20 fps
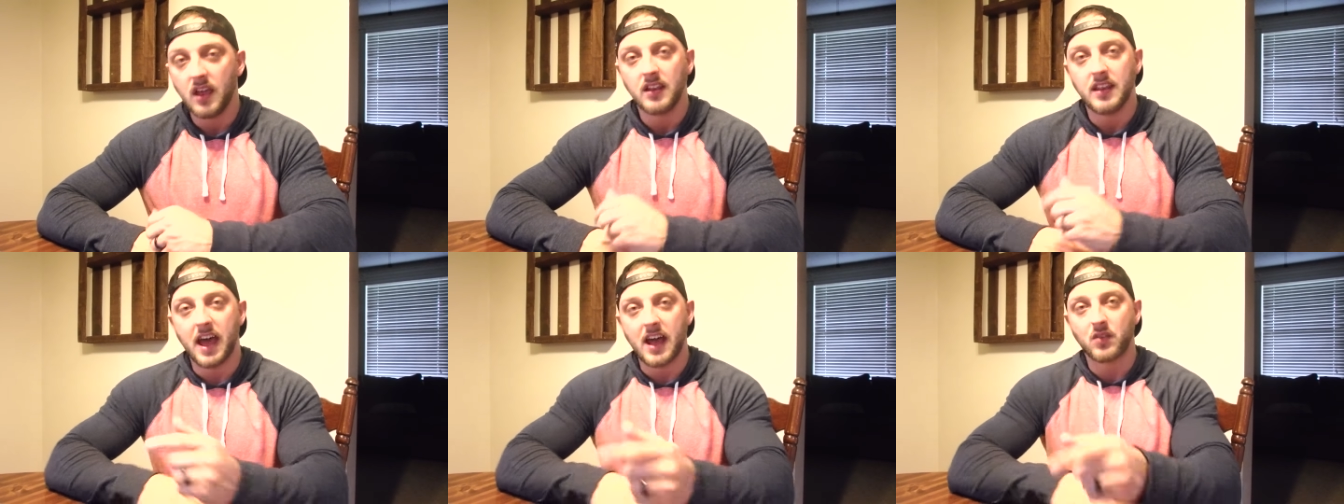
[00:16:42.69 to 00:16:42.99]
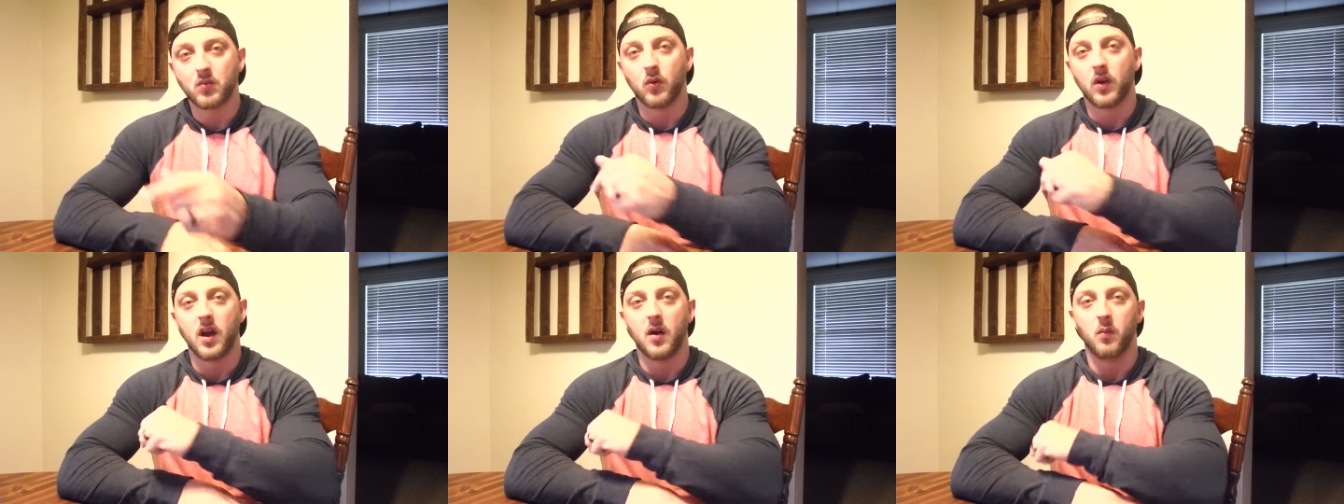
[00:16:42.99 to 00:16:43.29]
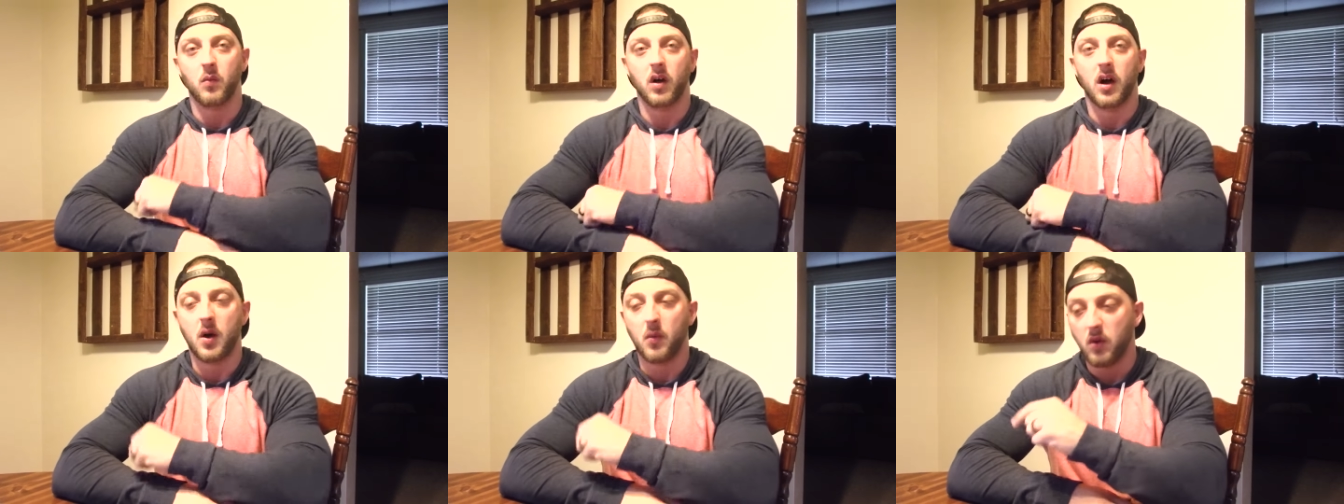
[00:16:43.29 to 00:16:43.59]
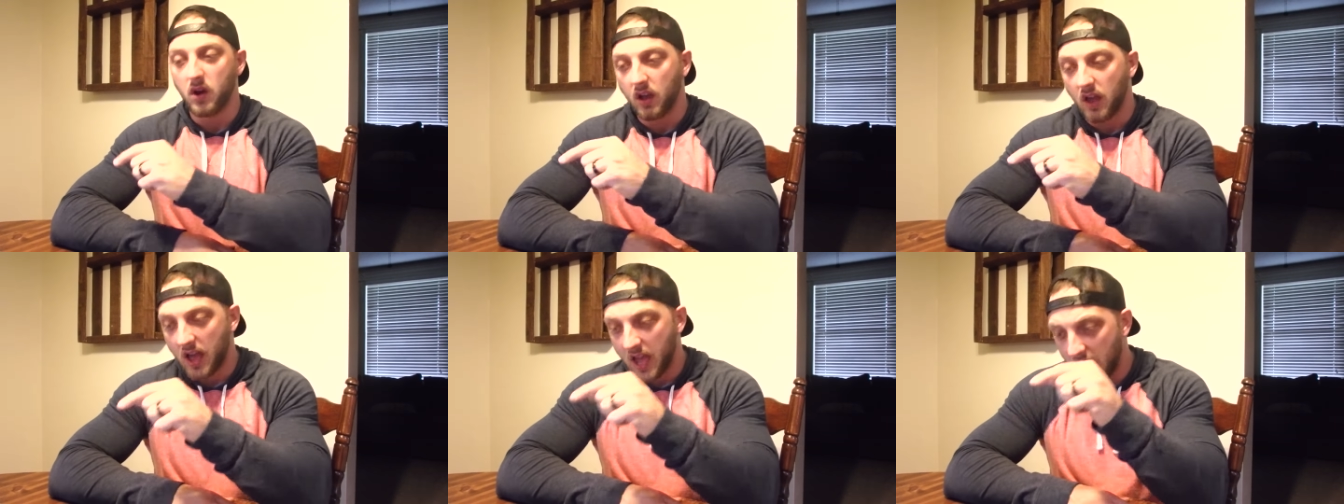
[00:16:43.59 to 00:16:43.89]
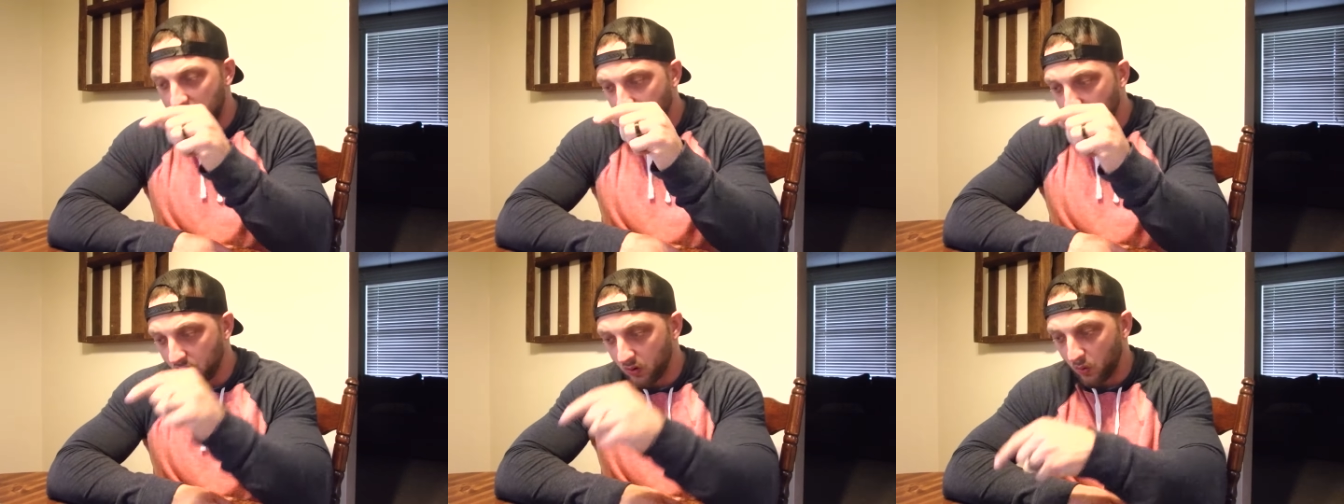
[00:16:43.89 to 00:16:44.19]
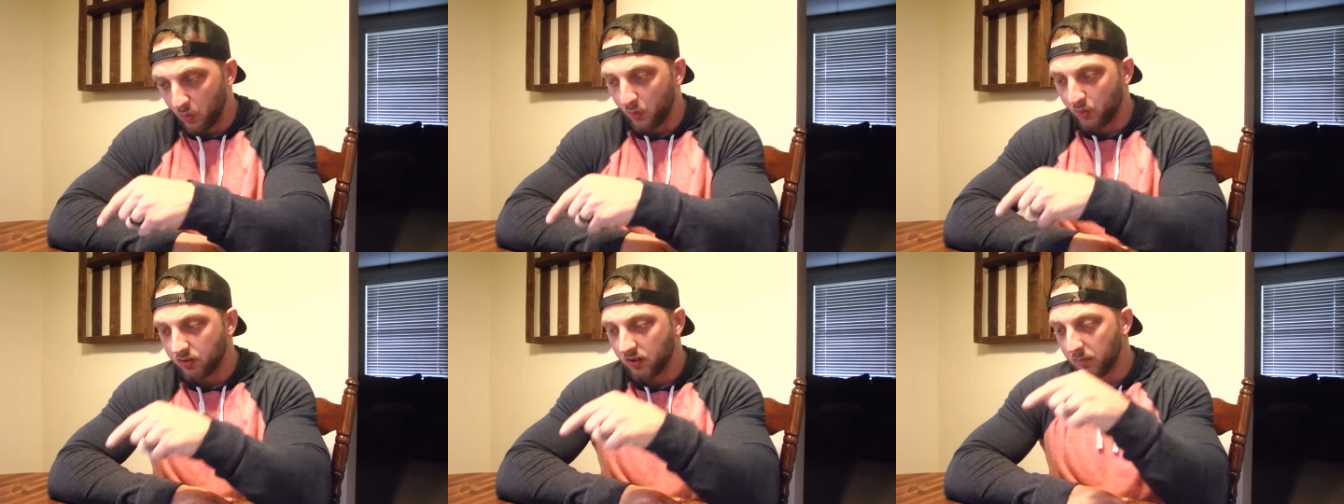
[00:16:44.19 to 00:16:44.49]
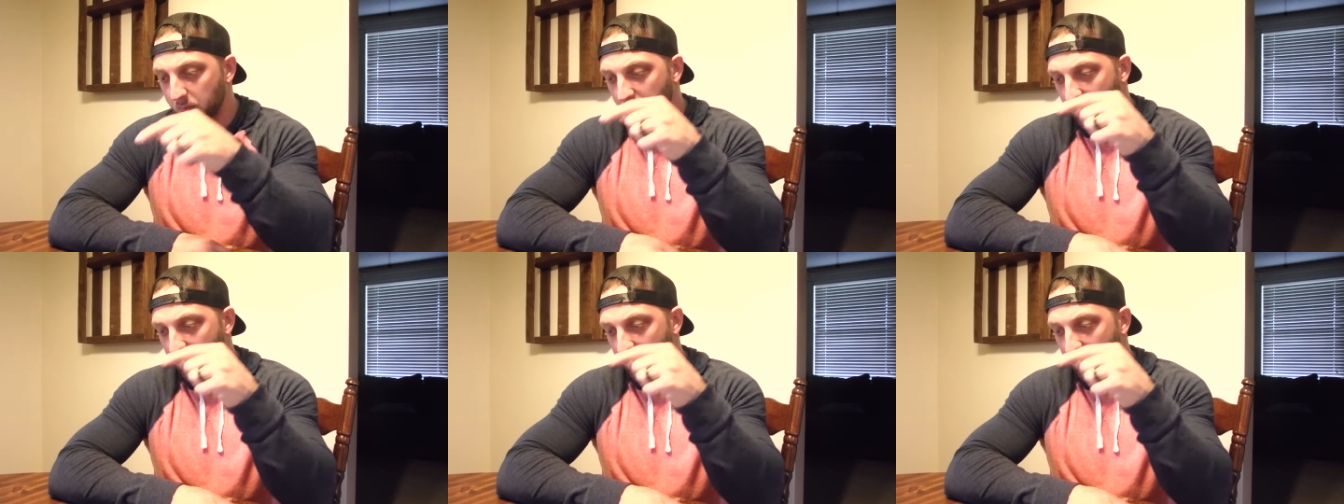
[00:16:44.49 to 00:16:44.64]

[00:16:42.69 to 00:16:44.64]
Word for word: That's what I want. I have goals of